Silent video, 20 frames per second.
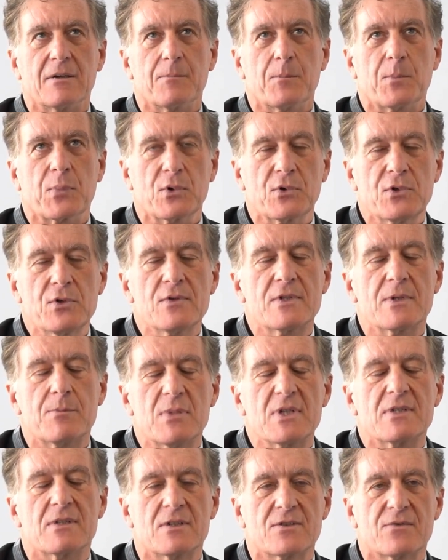produce a
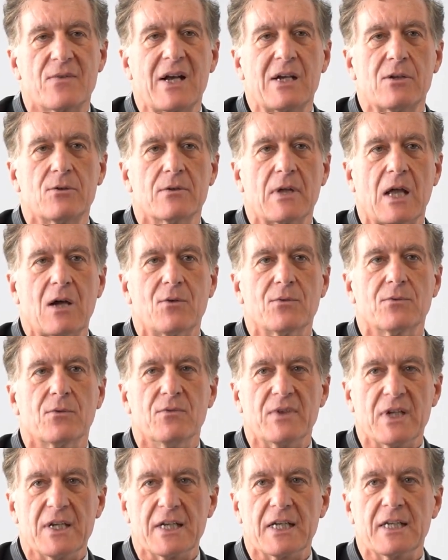business value out of
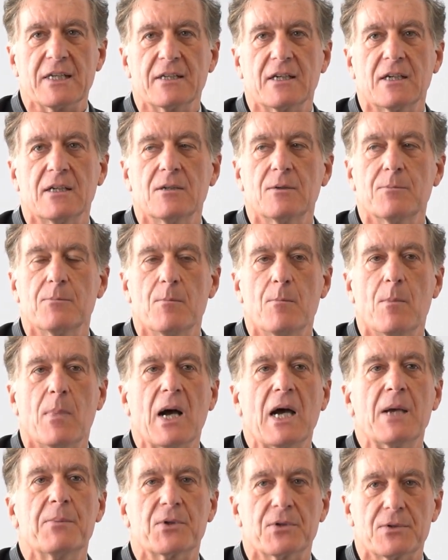the data
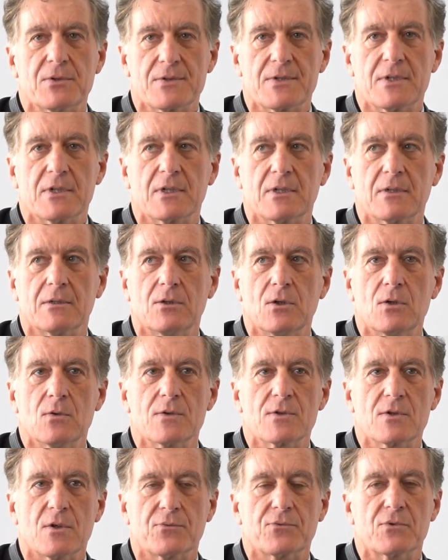by producing new
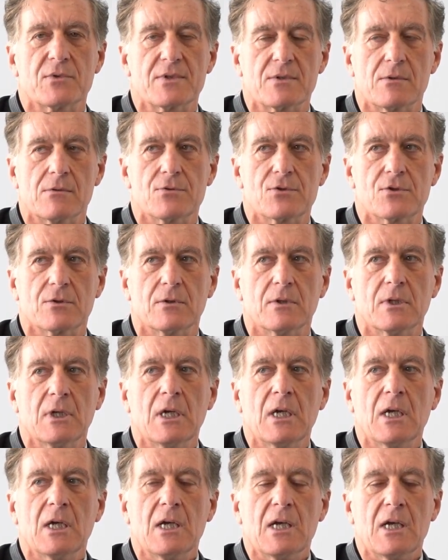software solution.
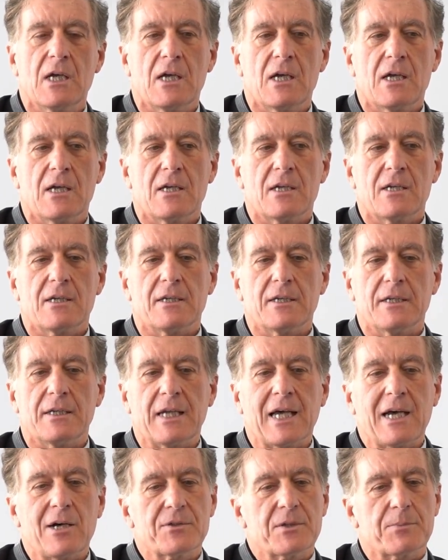
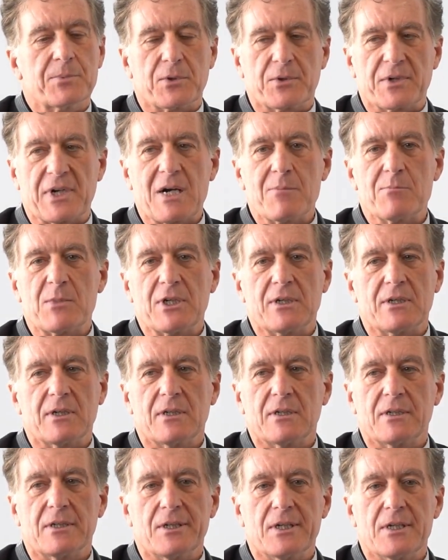Now the
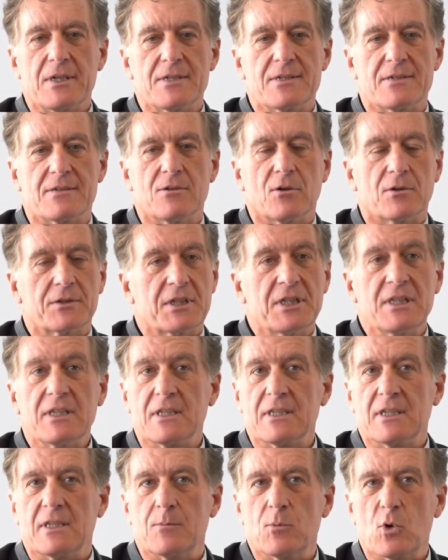programmer is not
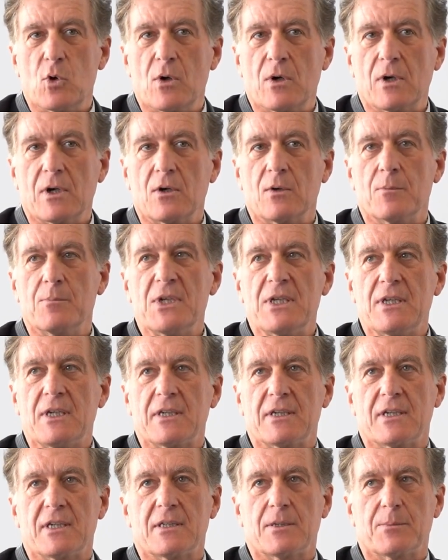needed anymore, or
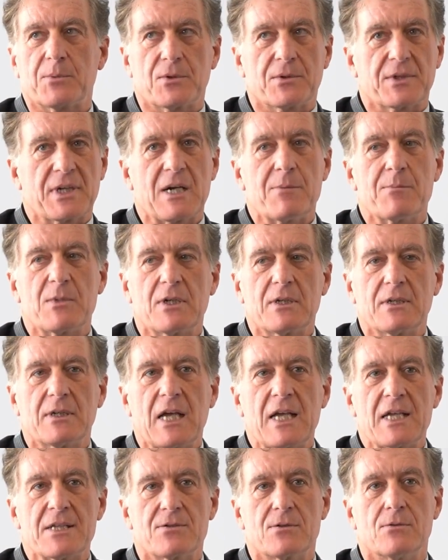meaning that the programmer
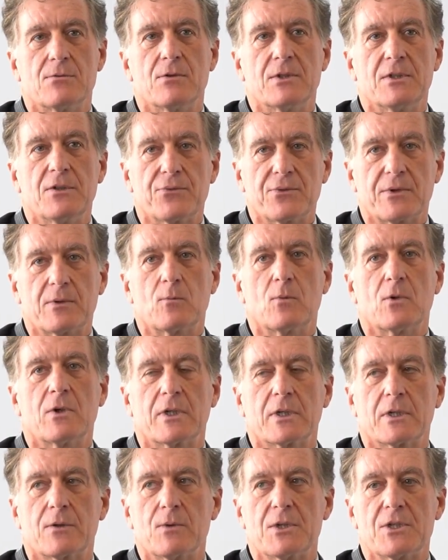has to do a different
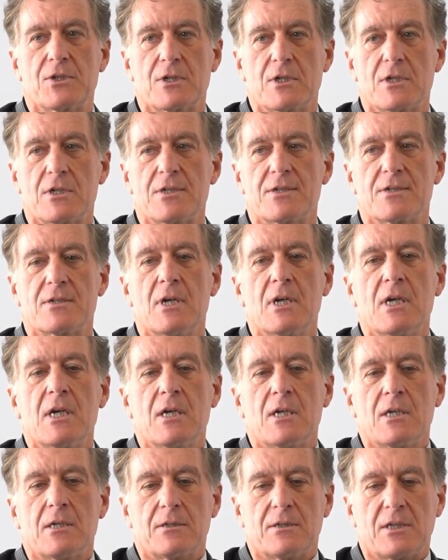work, which is
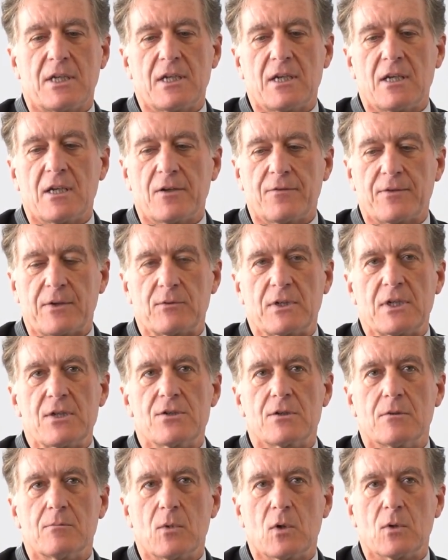taking a
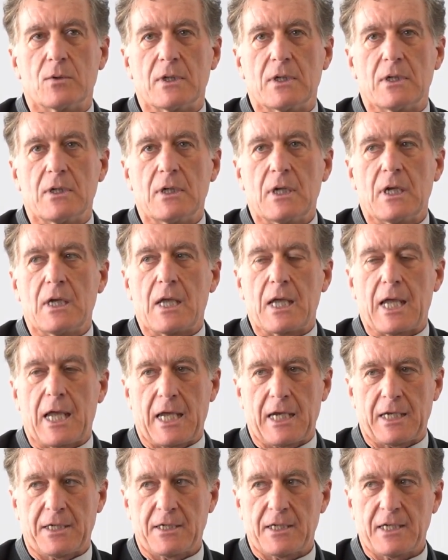foundation model
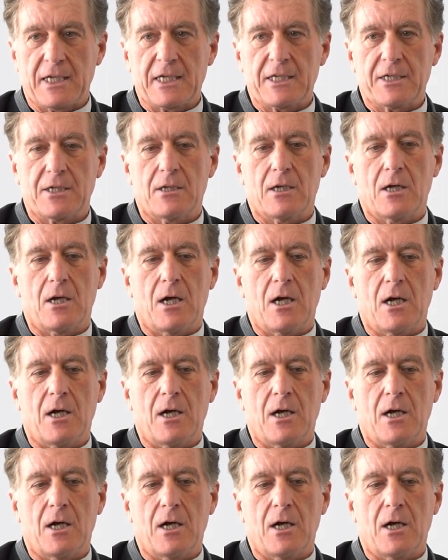and then